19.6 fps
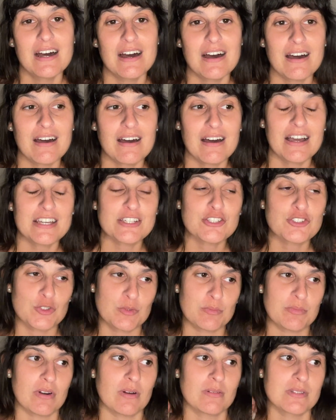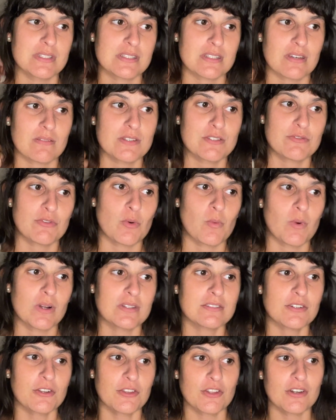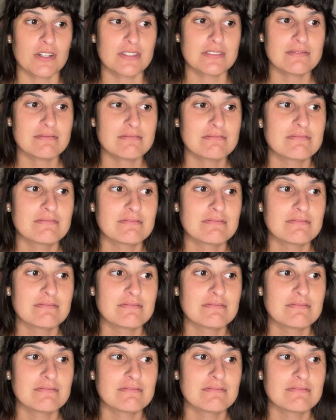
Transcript: I should probably save this for Wonderthon